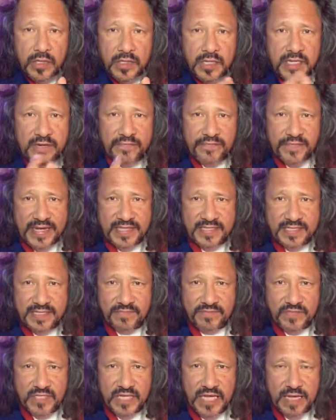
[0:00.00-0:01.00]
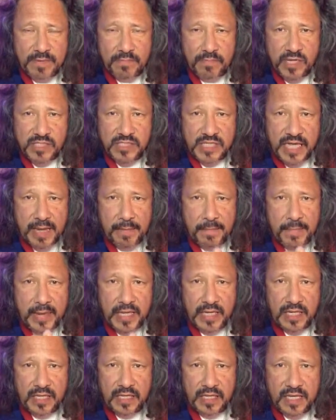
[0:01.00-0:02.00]
the defensive team must
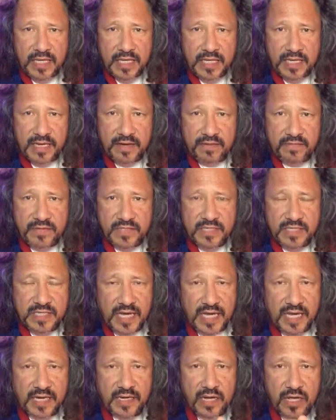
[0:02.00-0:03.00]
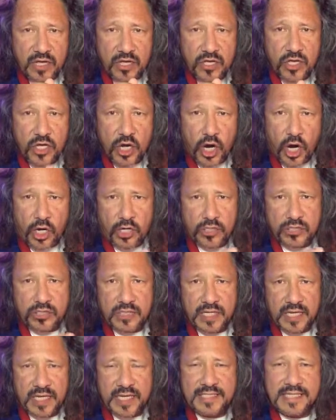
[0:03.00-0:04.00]
immediately give 10
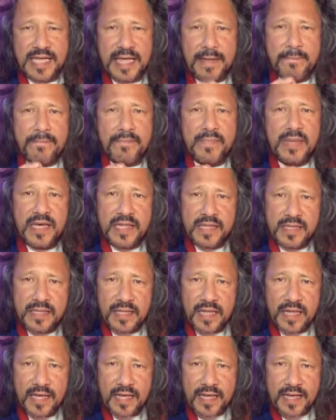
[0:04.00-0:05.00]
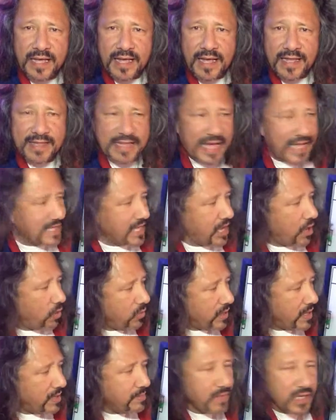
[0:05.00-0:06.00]
yards. It is a myth that they
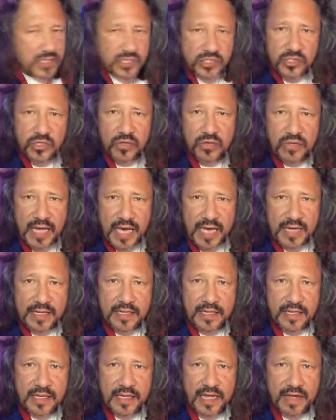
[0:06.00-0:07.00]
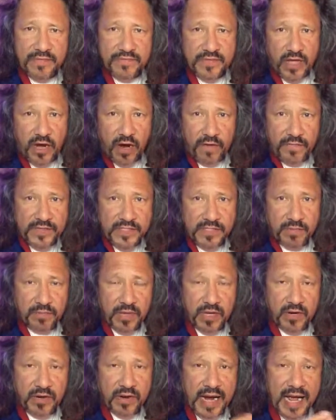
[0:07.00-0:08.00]
only must do that if the offensive
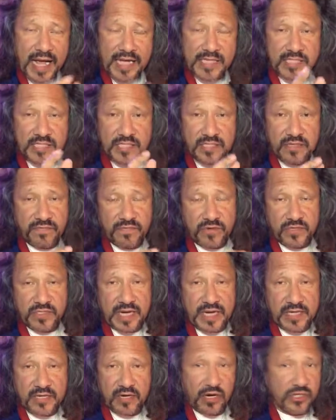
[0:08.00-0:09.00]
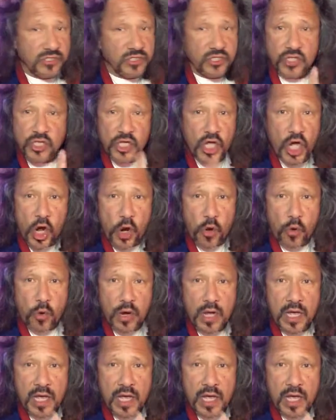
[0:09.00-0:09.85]
player asks for 10 yards. No.